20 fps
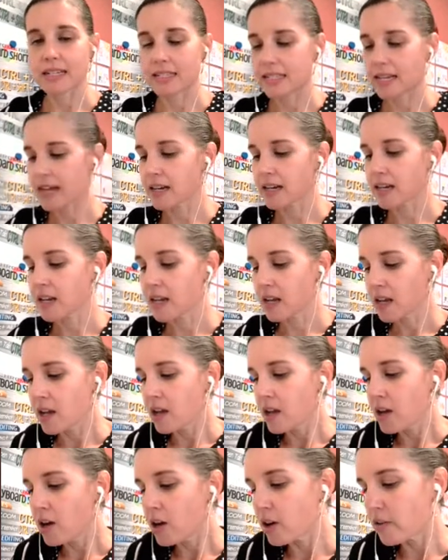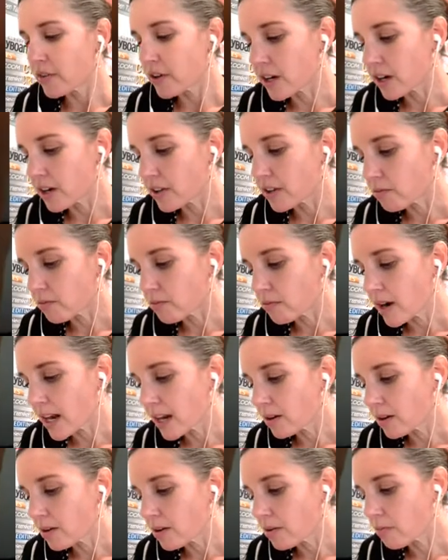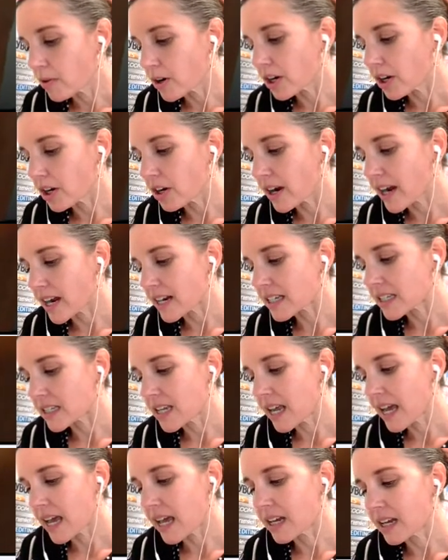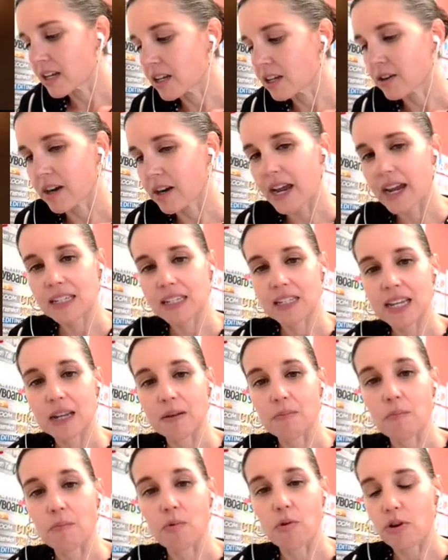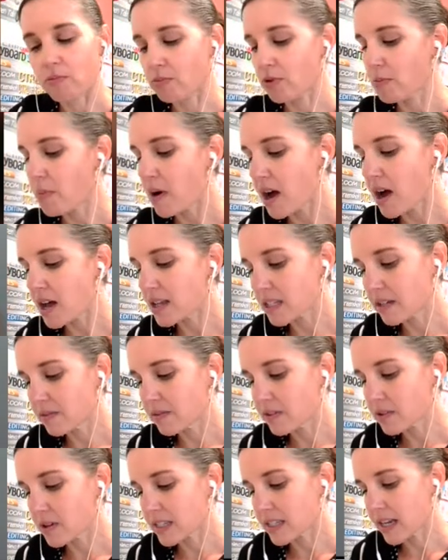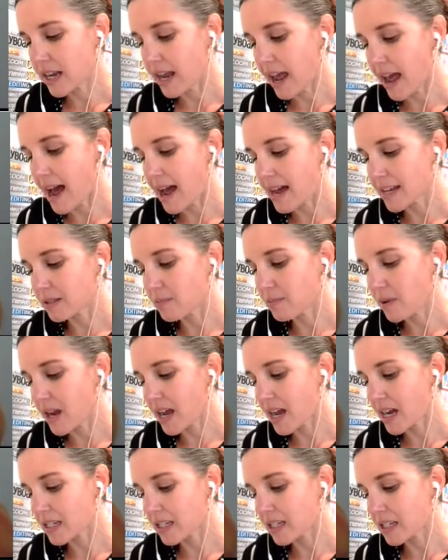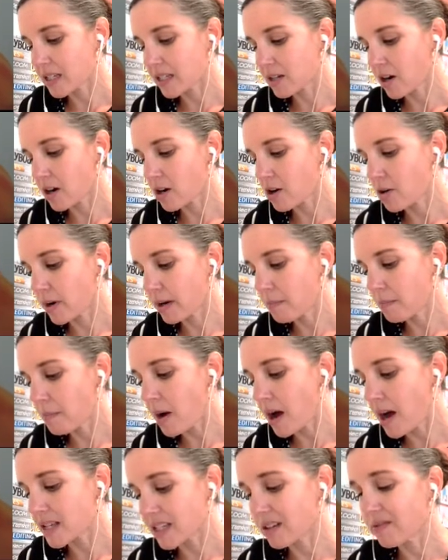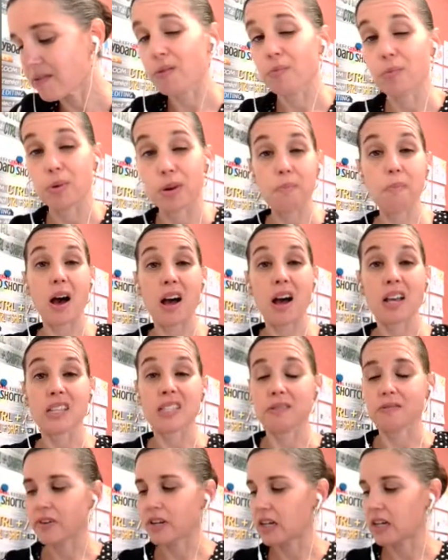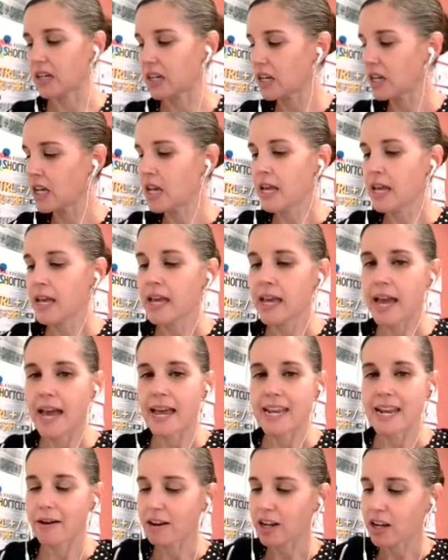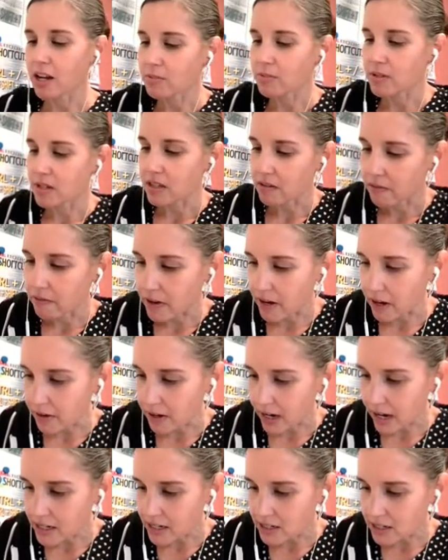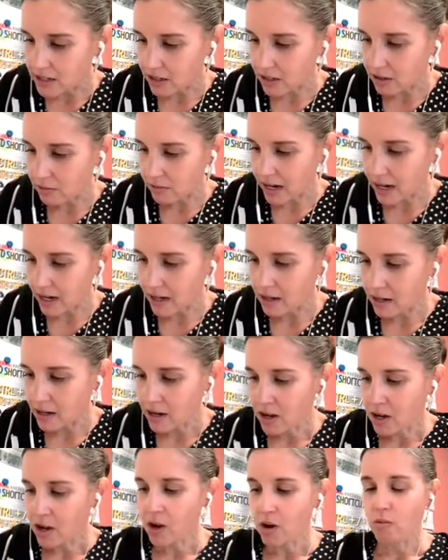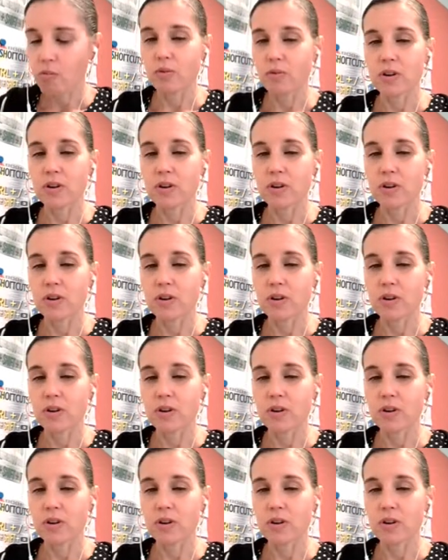side. Over here on the right, where do your x's head? Your x's head more and more positive. So I'd say as my x's are going positive or positive infinity, and now I come to the very end on the right, what